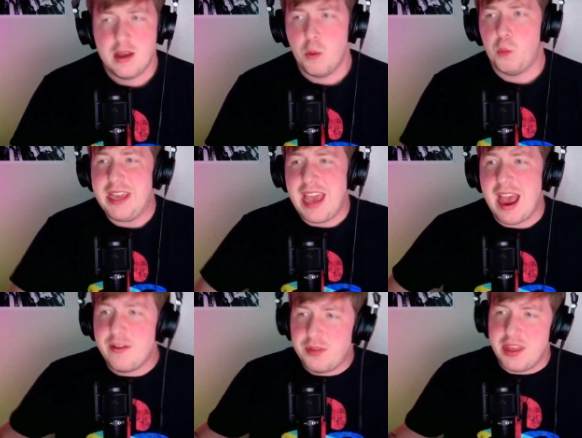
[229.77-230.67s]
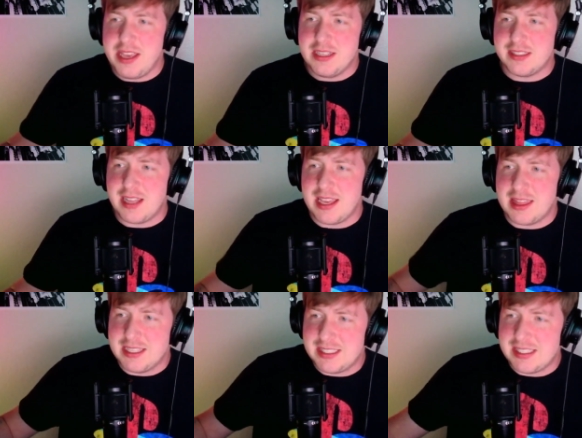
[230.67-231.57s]
We have things like the
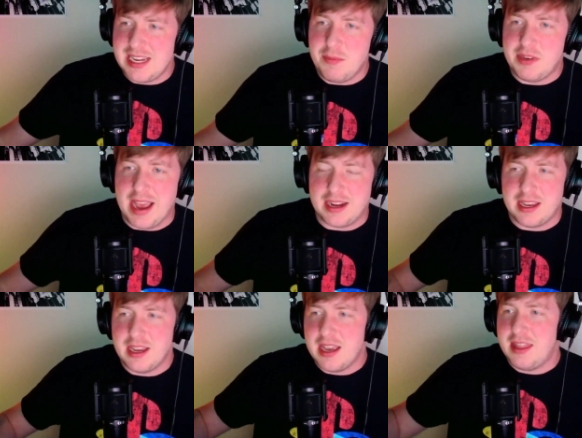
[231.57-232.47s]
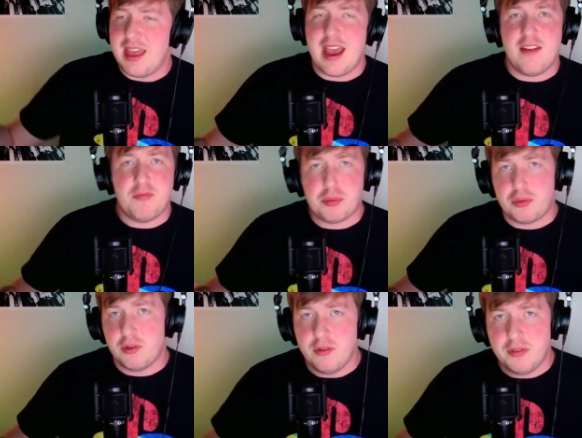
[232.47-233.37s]
Steam Deck that have
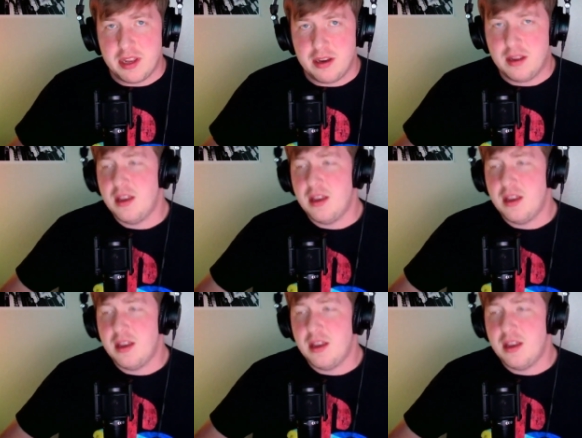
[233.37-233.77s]
proven